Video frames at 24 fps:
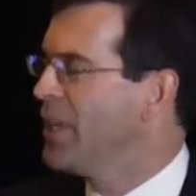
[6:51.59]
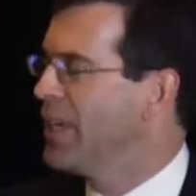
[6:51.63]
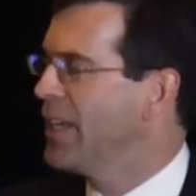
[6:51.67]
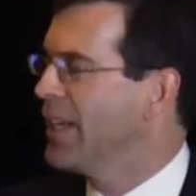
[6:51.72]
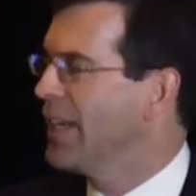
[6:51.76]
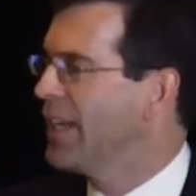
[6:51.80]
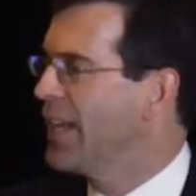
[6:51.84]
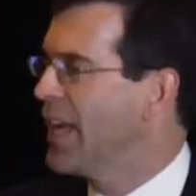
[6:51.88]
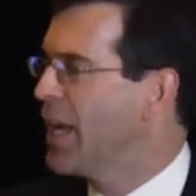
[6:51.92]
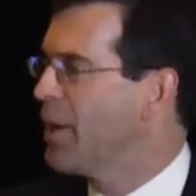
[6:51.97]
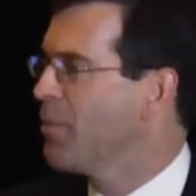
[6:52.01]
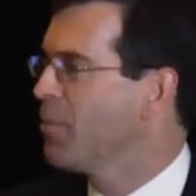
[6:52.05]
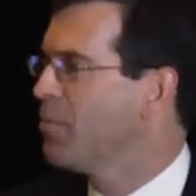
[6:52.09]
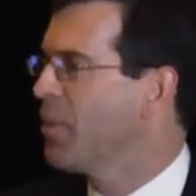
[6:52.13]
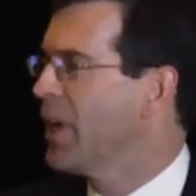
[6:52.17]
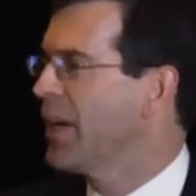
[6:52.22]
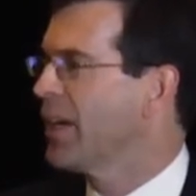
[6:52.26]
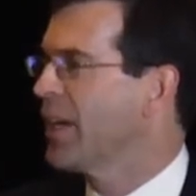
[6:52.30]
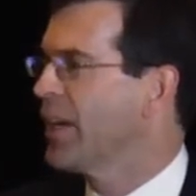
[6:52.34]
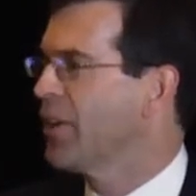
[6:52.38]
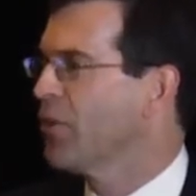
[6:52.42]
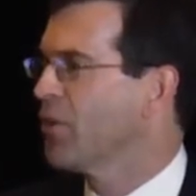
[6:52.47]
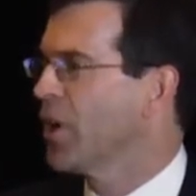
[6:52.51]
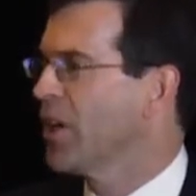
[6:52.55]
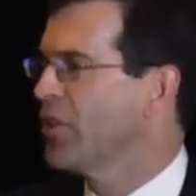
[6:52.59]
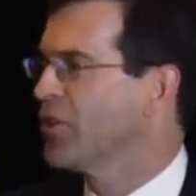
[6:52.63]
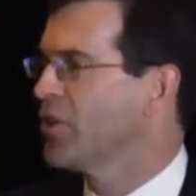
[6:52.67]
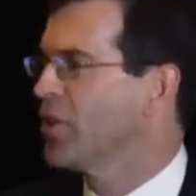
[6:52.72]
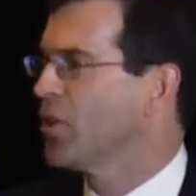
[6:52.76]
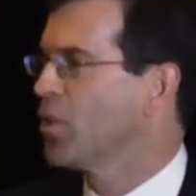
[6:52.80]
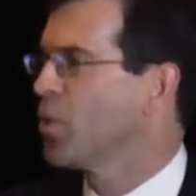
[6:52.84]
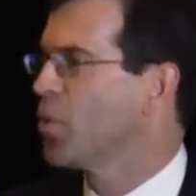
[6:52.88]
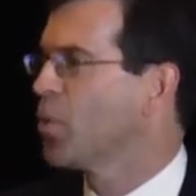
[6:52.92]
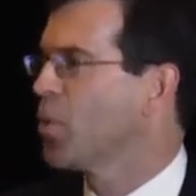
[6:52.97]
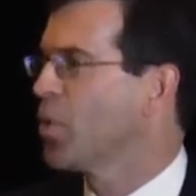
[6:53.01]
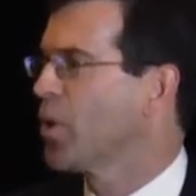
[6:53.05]
being named by
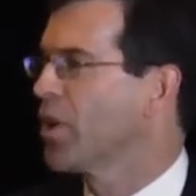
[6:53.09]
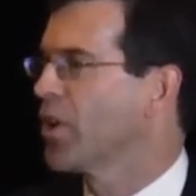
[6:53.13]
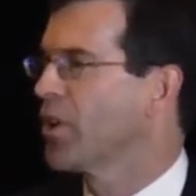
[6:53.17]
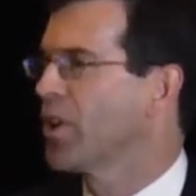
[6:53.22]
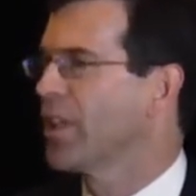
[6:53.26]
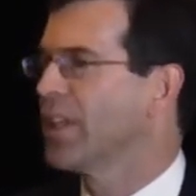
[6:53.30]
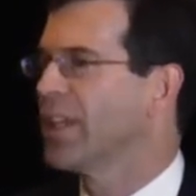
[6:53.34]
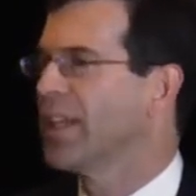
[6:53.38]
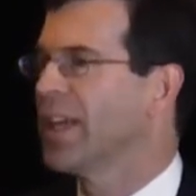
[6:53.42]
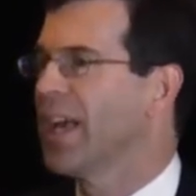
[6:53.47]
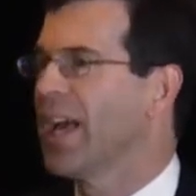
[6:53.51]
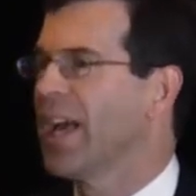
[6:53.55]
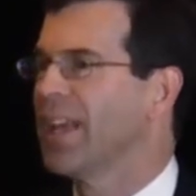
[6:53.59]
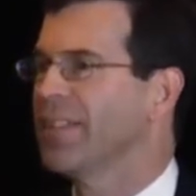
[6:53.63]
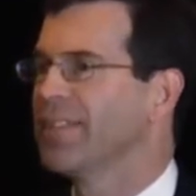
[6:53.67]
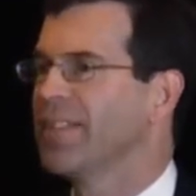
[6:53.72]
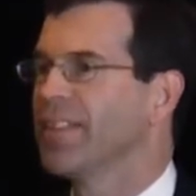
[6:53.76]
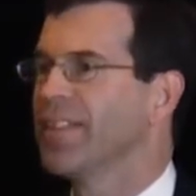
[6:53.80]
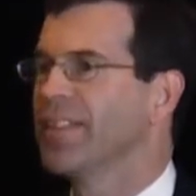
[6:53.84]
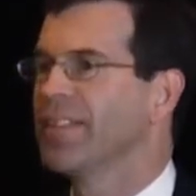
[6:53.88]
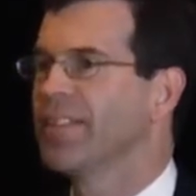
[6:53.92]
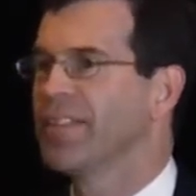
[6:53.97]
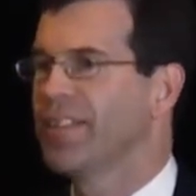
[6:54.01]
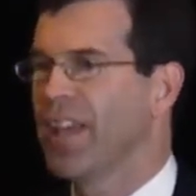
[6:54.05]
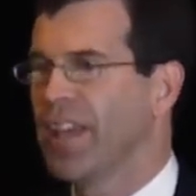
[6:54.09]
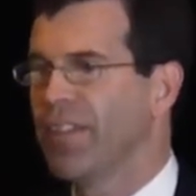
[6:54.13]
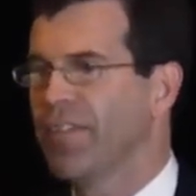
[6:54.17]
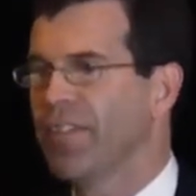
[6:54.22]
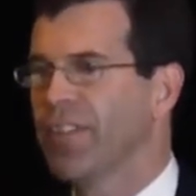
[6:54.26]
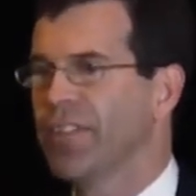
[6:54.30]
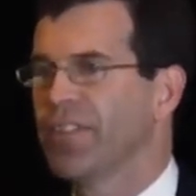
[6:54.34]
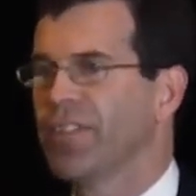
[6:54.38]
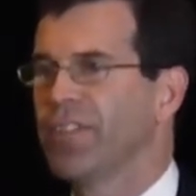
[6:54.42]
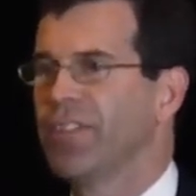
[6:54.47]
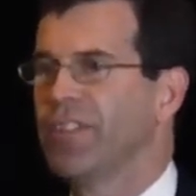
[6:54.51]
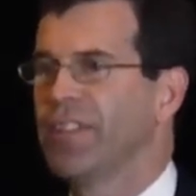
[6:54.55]
Congressional Quarterly as the
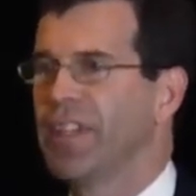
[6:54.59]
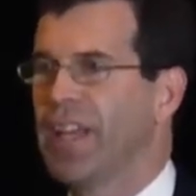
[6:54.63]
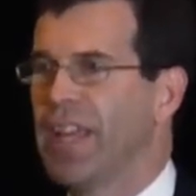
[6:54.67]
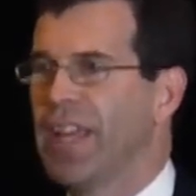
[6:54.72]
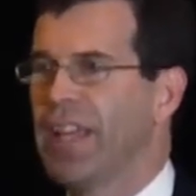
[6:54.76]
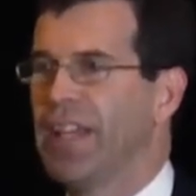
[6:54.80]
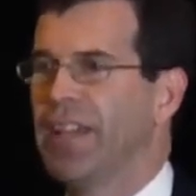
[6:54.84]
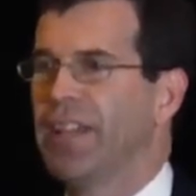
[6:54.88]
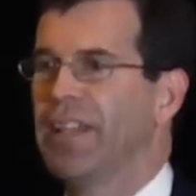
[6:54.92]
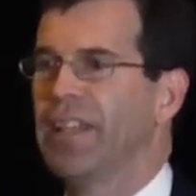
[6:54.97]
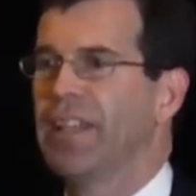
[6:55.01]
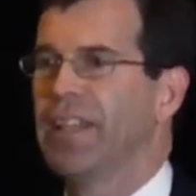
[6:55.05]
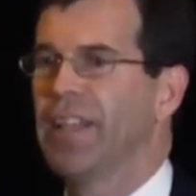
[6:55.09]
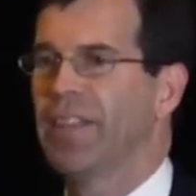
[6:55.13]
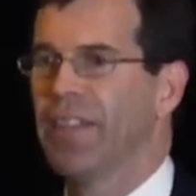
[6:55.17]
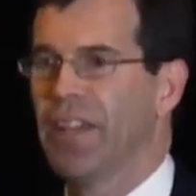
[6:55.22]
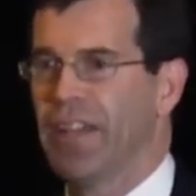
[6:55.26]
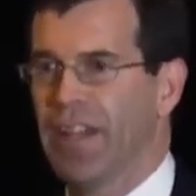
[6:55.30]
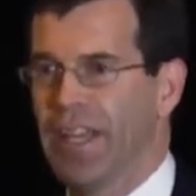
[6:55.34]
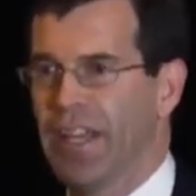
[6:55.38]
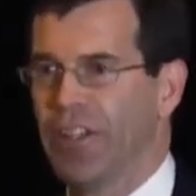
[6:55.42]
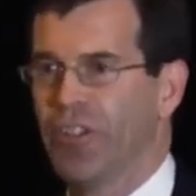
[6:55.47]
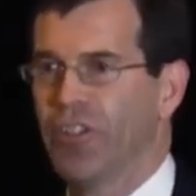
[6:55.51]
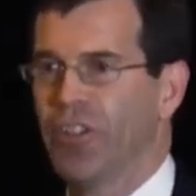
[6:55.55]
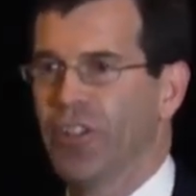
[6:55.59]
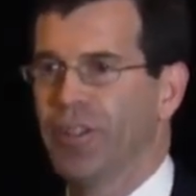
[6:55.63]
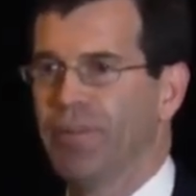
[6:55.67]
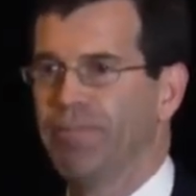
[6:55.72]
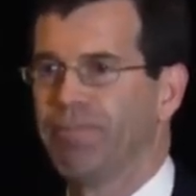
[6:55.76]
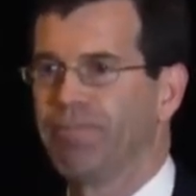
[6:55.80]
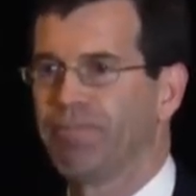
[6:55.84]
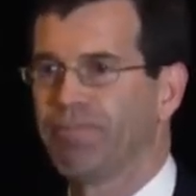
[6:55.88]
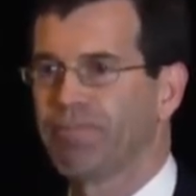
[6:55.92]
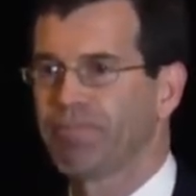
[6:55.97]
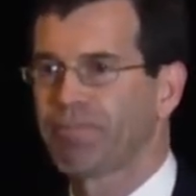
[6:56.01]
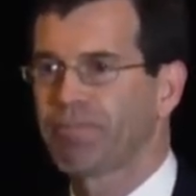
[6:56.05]
safest state in the
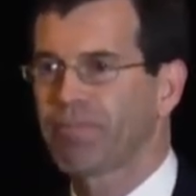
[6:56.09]
nation.